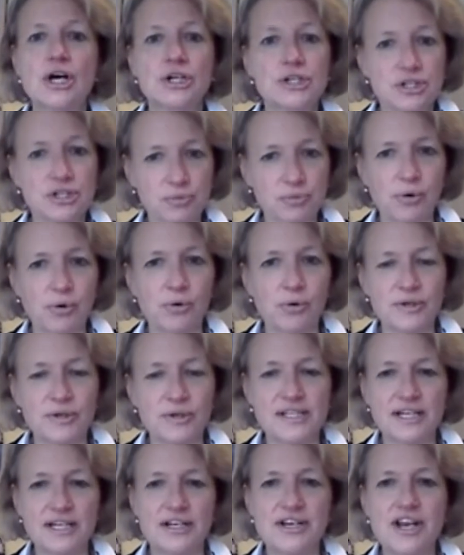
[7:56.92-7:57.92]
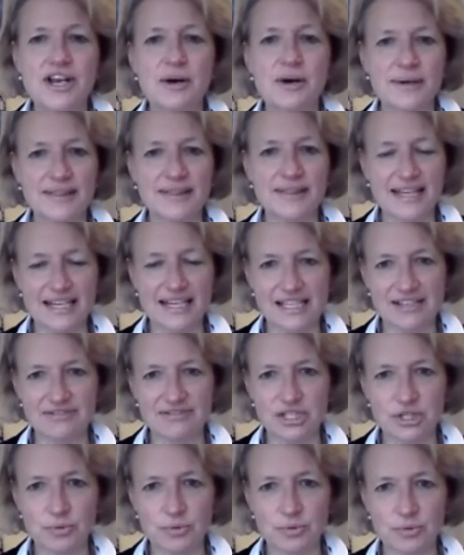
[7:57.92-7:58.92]
towards knowing the
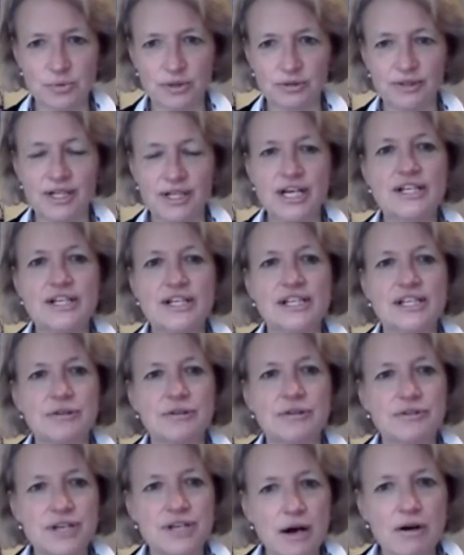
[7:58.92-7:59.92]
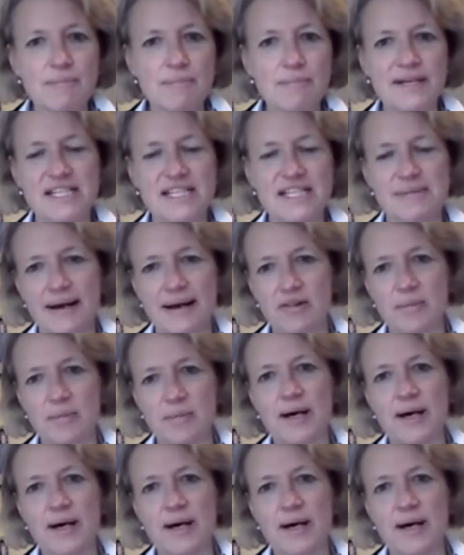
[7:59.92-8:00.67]
individual. So know a bit about the